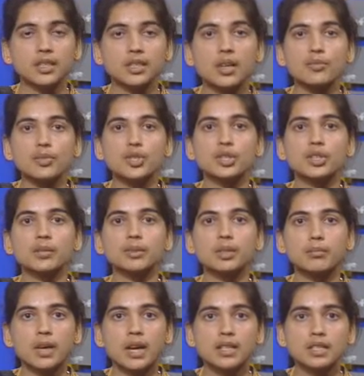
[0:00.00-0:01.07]
composition of the
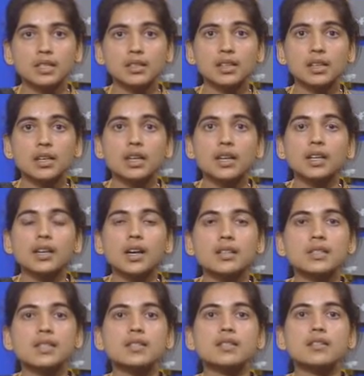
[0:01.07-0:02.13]
muscle,
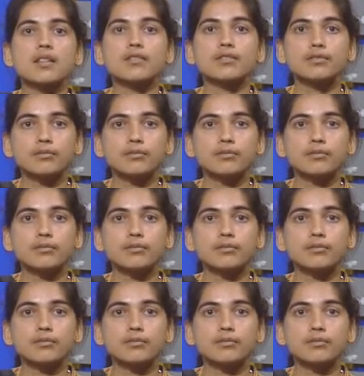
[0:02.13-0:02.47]
consists of